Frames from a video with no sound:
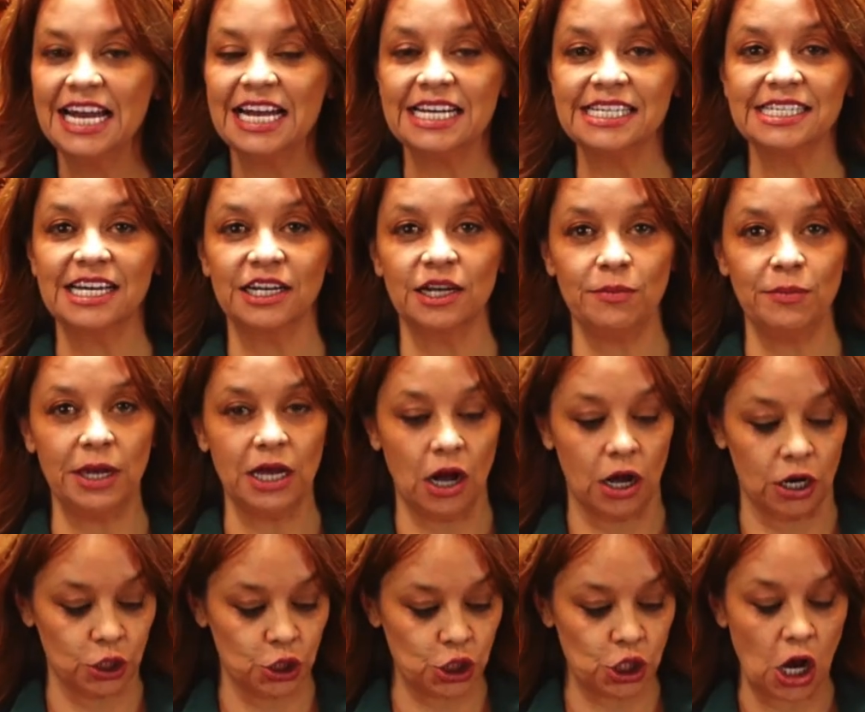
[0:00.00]
is going to be
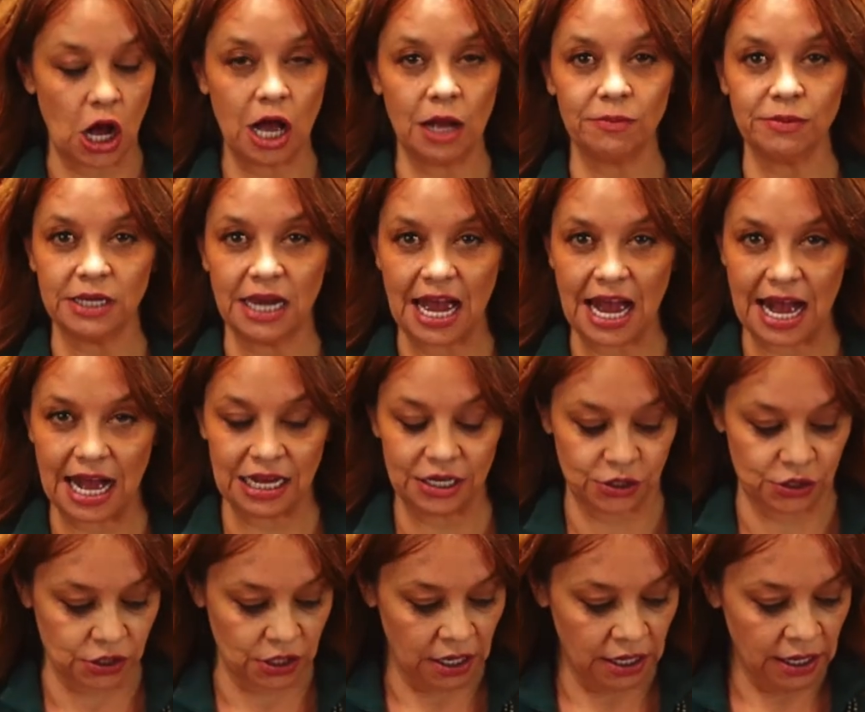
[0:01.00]
our chopped hatch
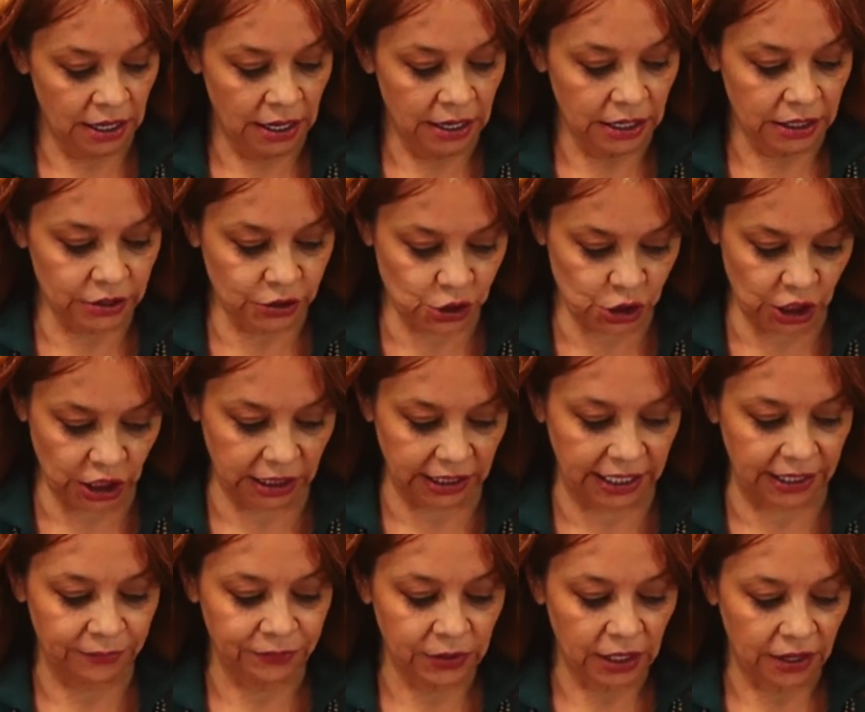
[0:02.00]
chili.